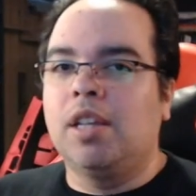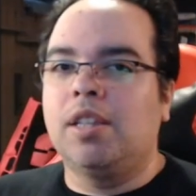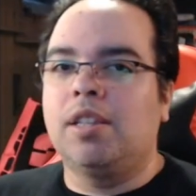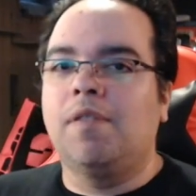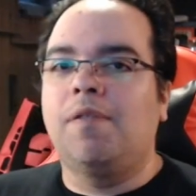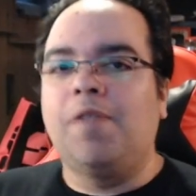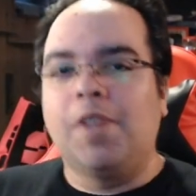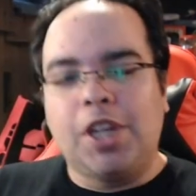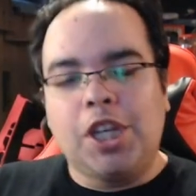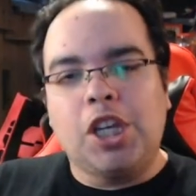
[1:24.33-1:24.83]
the
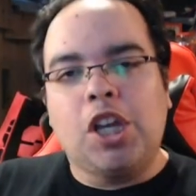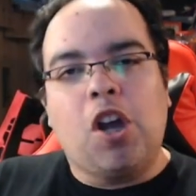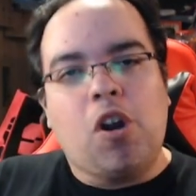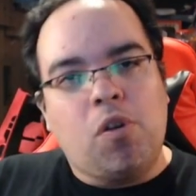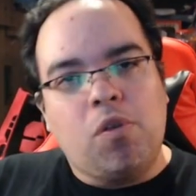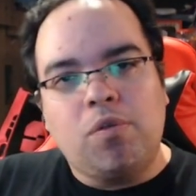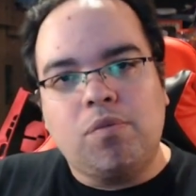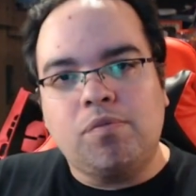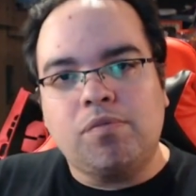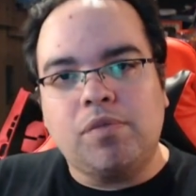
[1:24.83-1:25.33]

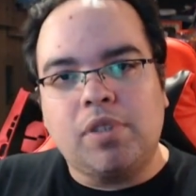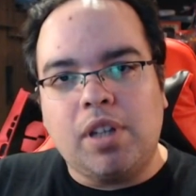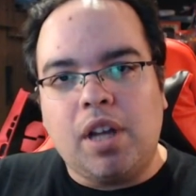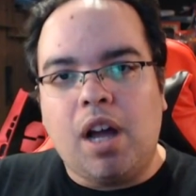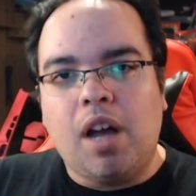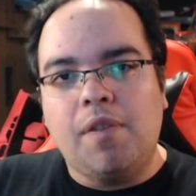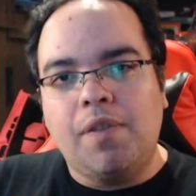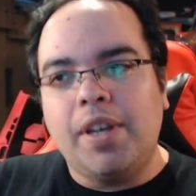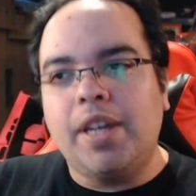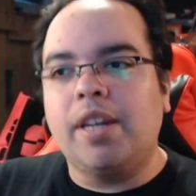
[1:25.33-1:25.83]
video
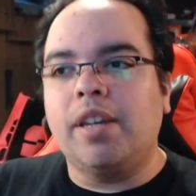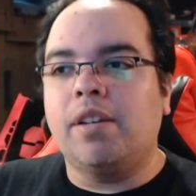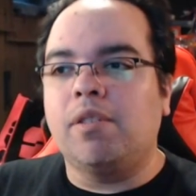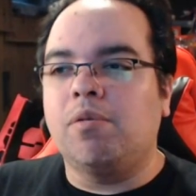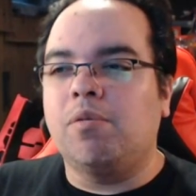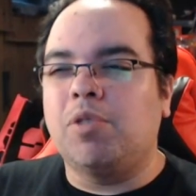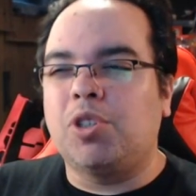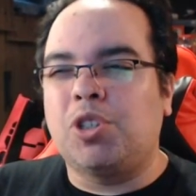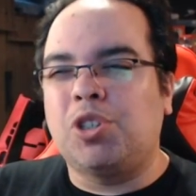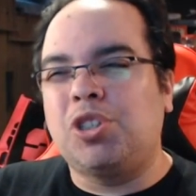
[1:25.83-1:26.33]
of it
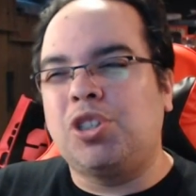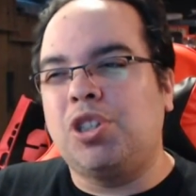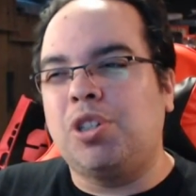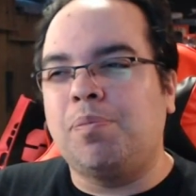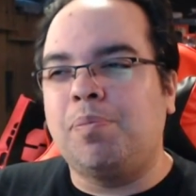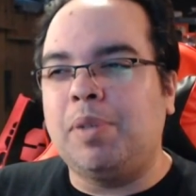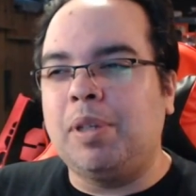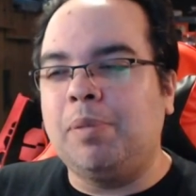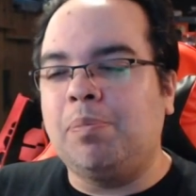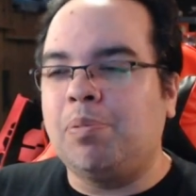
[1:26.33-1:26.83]
which
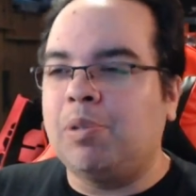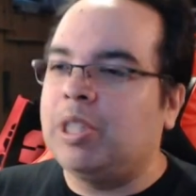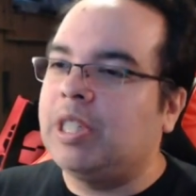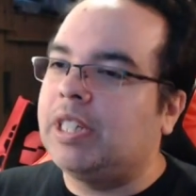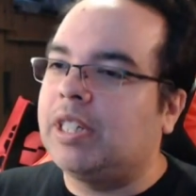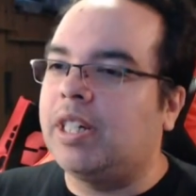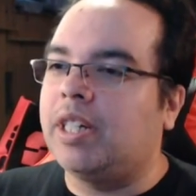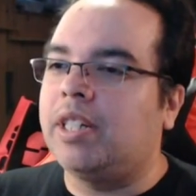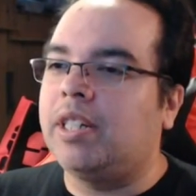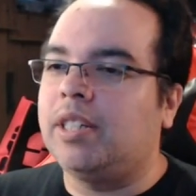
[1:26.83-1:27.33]
should be pretty
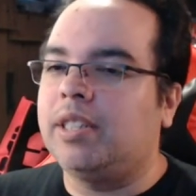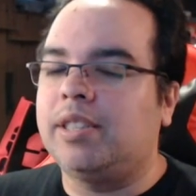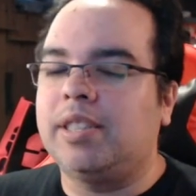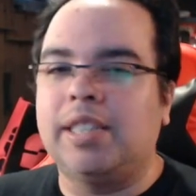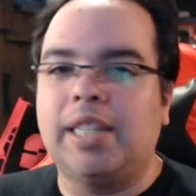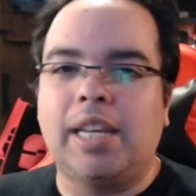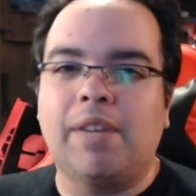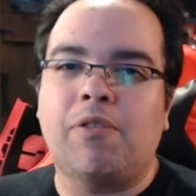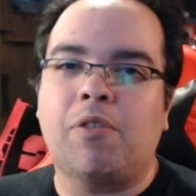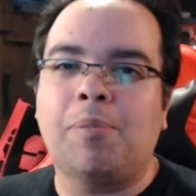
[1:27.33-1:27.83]
good. It's
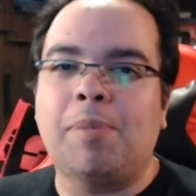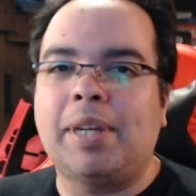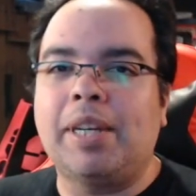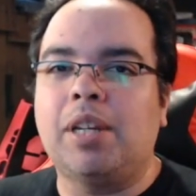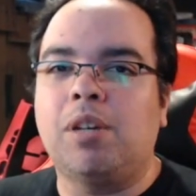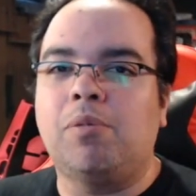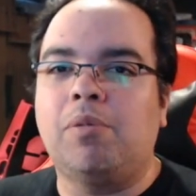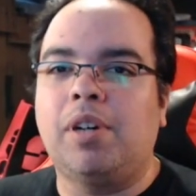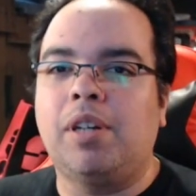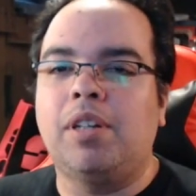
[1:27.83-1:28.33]
an
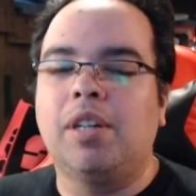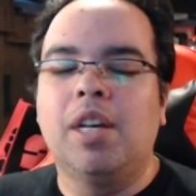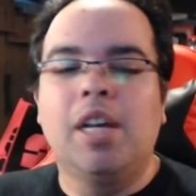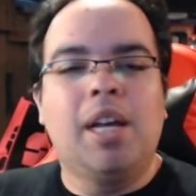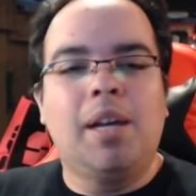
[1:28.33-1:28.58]
AverMedia one.